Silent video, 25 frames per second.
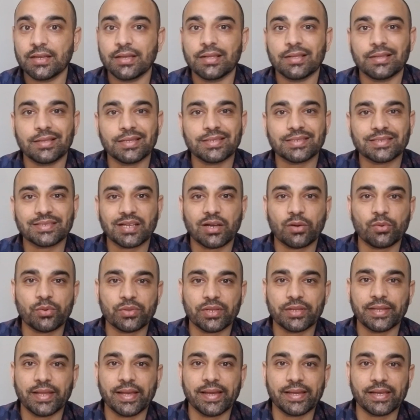Let's start with the
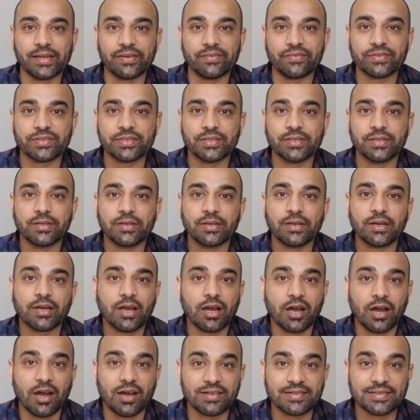negatives.
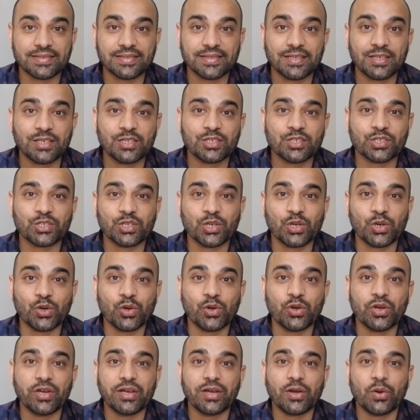Cost.
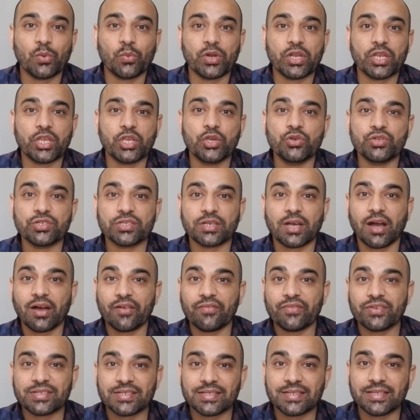So when you use
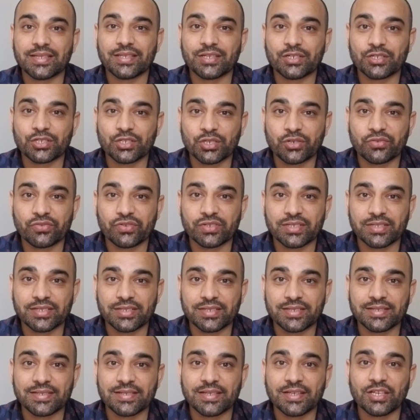obviously their
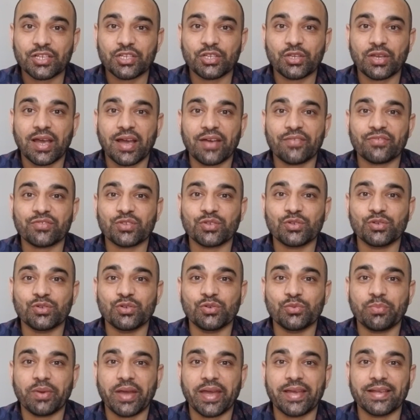services, you have
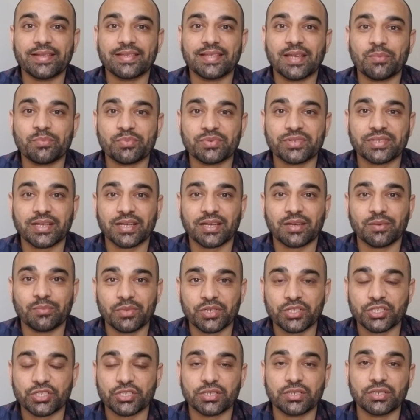to pay 10%
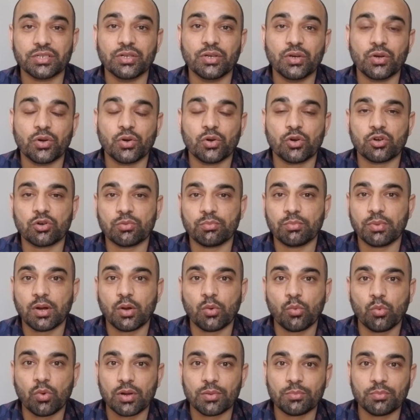commission or about
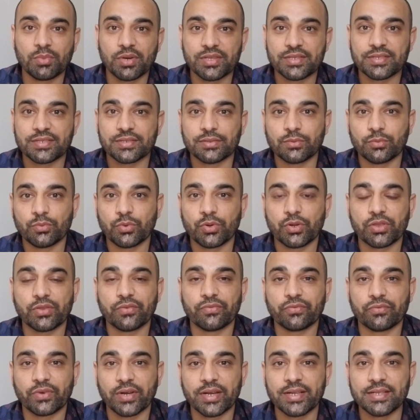1 month's worth
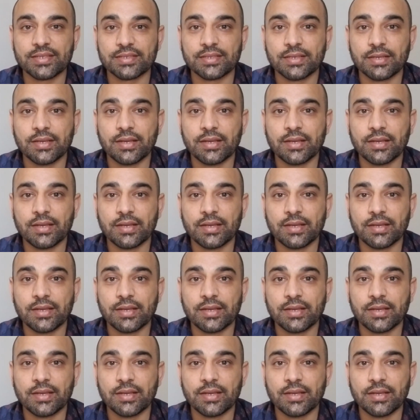of rent.